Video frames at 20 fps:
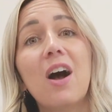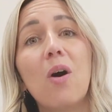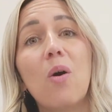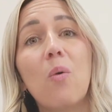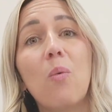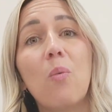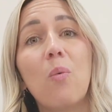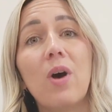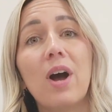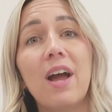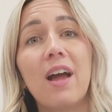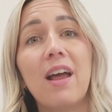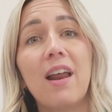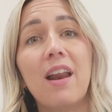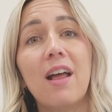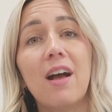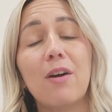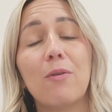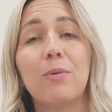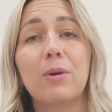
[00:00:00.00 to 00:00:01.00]

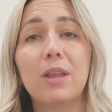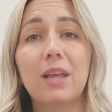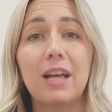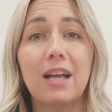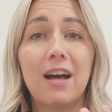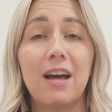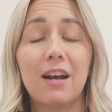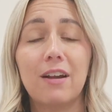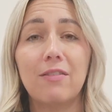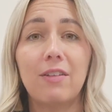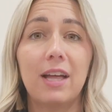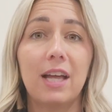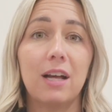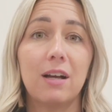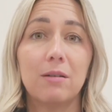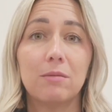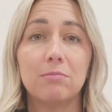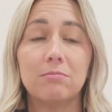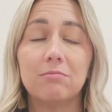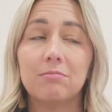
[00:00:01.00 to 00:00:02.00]
what really kind of
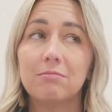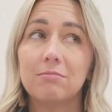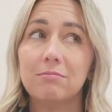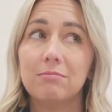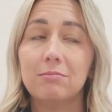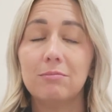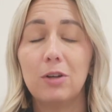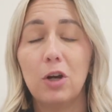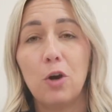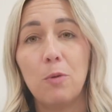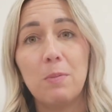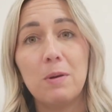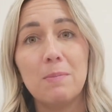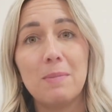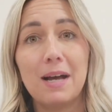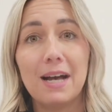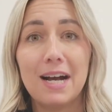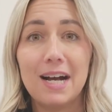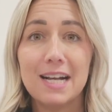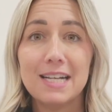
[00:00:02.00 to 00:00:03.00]
like opened
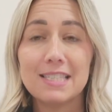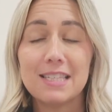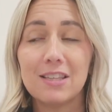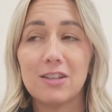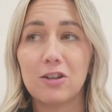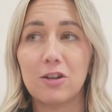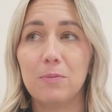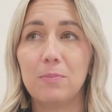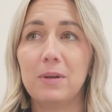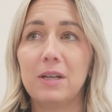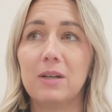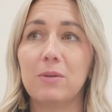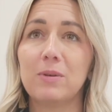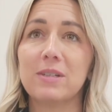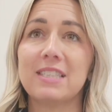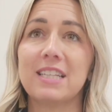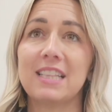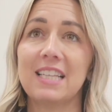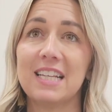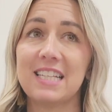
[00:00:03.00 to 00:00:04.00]
my eyes a little bit
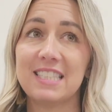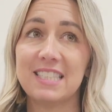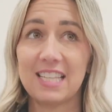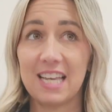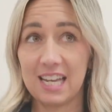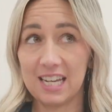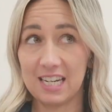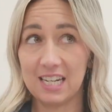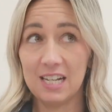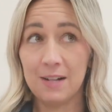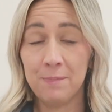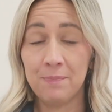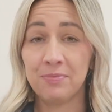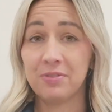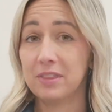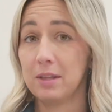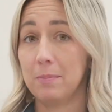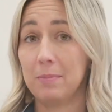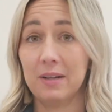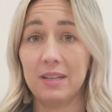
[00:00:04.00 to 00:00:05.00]
was that they said
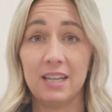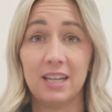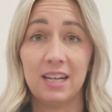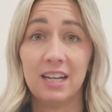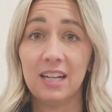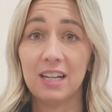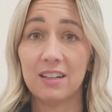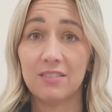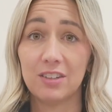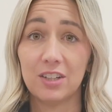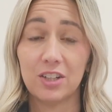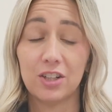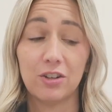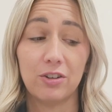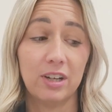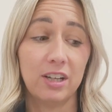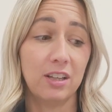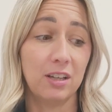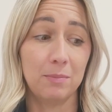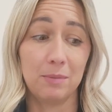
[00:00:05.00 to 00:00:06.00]
the beginning of their
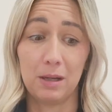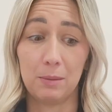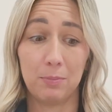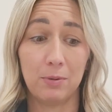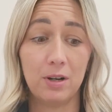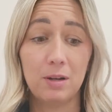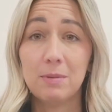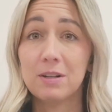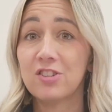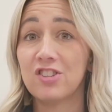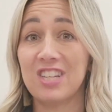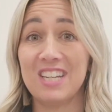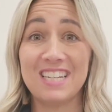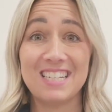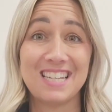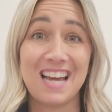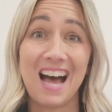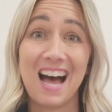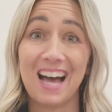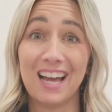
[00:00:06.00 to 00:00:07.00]
curriculum, like pretty much the
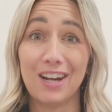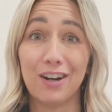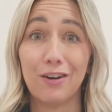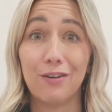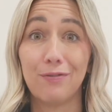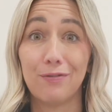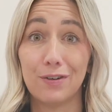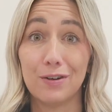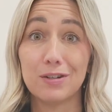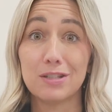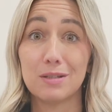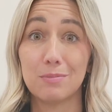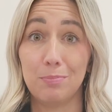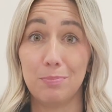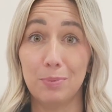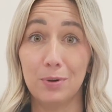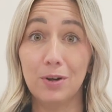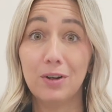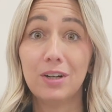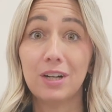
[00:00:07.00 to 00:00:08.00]
entire first
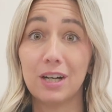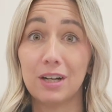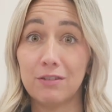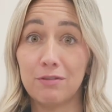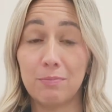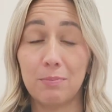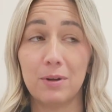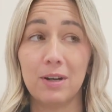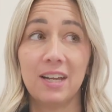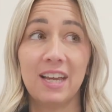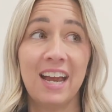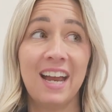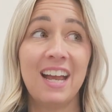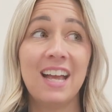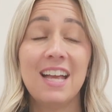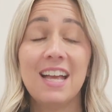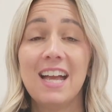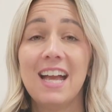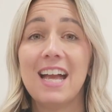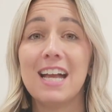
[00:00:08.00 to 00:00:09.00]
book of pre-K,
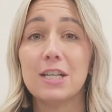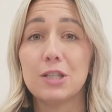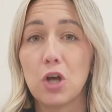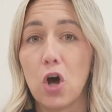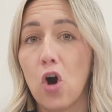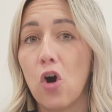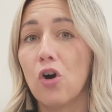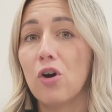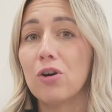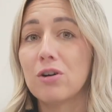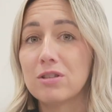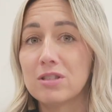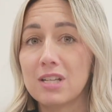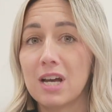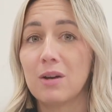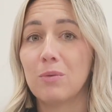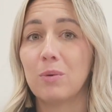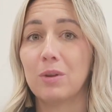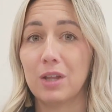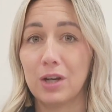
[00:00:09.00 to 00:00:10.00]
is all
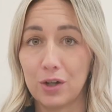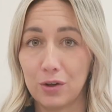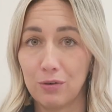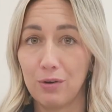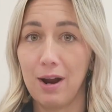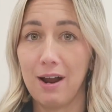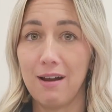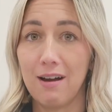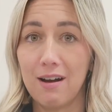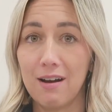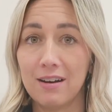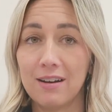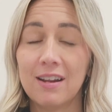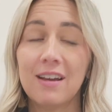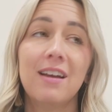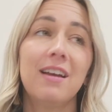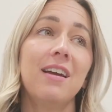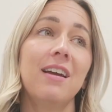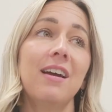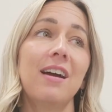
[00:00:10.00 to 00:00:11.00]
done with a crayon.
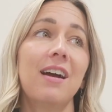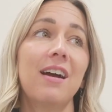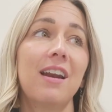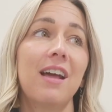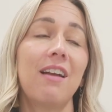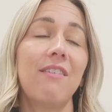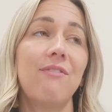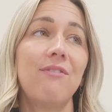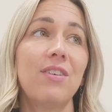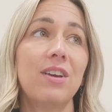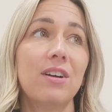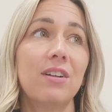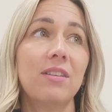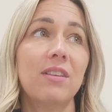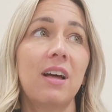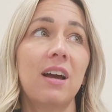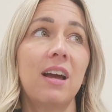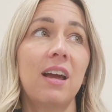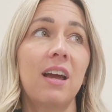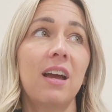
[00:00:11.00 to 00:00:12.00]
And I feel
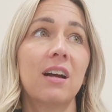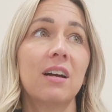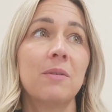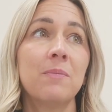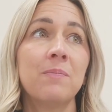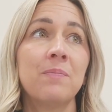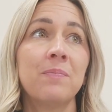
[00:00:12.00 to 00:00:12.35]
like